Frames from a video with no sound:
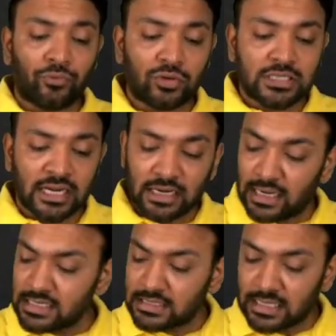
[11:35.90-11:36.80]
one second
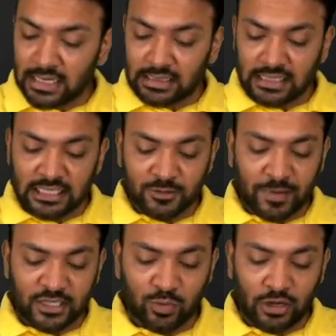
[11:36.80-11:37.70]
guys, I think the
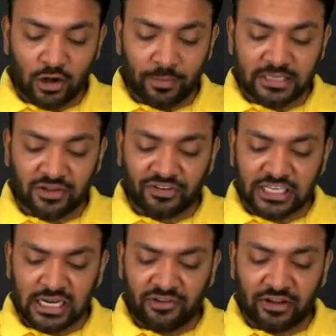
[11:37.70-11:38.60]
space will not be
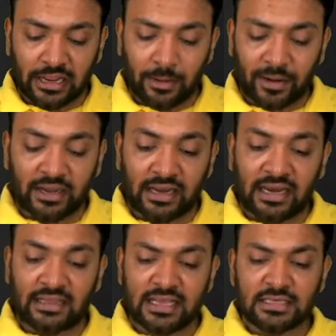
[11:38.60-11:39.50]
sufficient if I keep writing
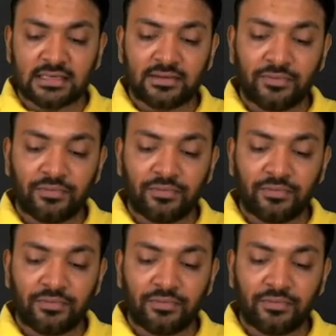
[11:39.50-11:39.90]
like this.